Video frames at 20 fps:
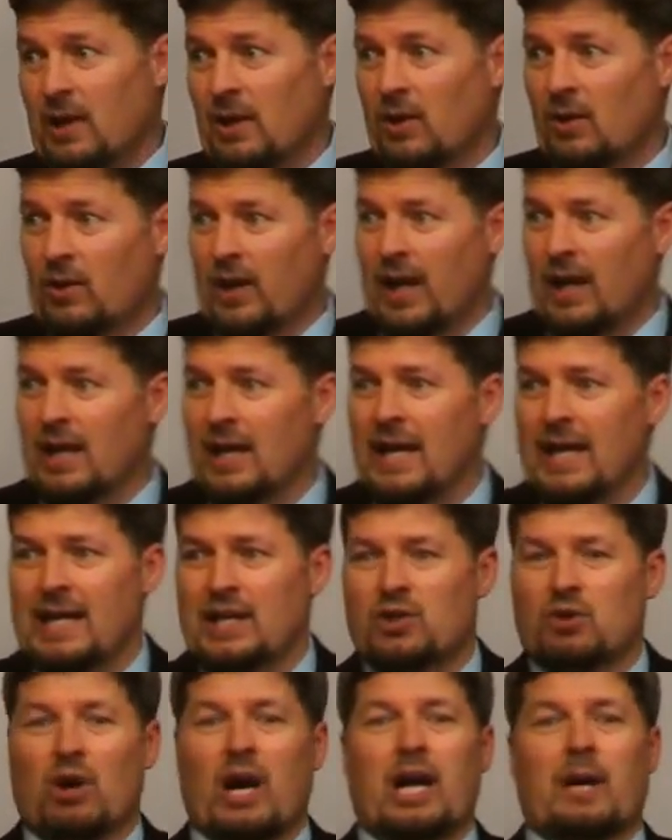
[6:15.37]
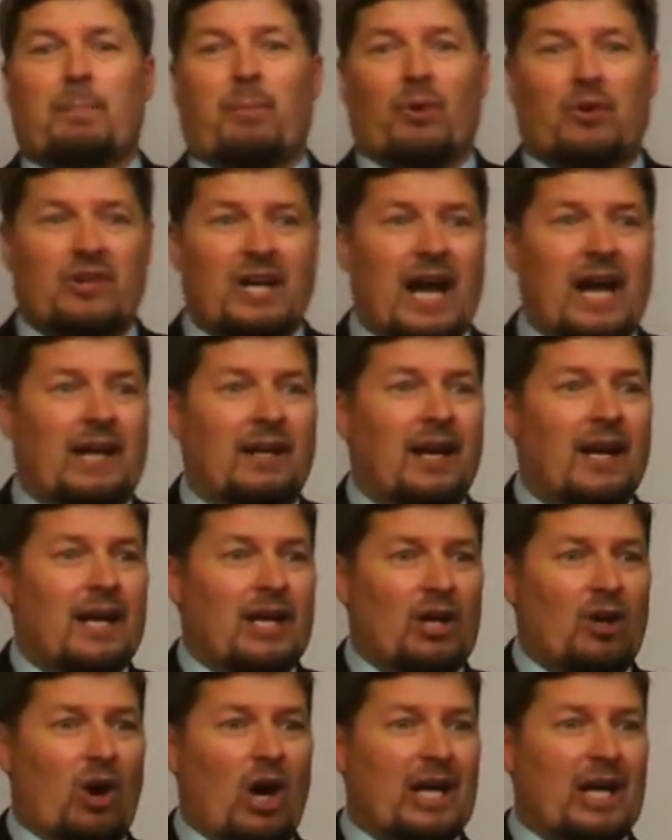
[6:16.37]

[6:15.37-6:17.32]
Okay? He's trying to protect, you know,